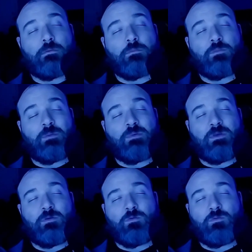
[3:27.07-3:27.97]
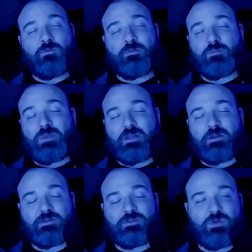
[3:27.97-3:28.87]
Maybe you meet a
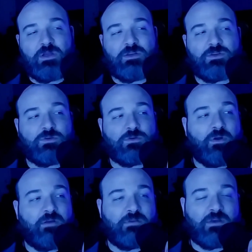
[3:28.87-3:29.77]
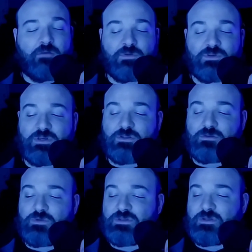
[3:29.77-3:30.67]
stranger or have a conversation
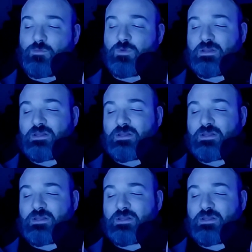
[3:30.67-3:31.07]
with someone that